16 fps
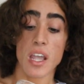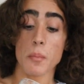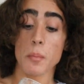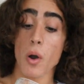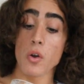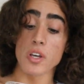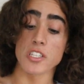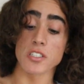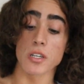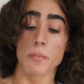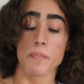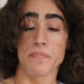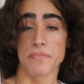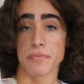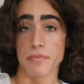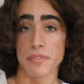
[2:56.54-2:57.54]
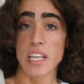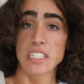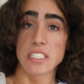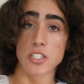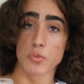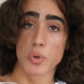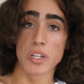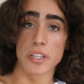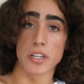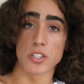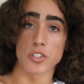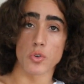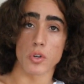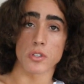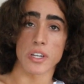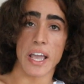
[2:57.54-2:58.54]
And bonus, this is a really
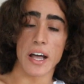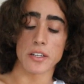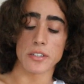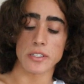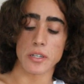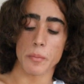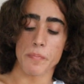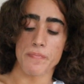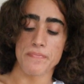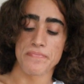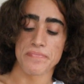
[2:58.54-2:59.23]
good source of calcium.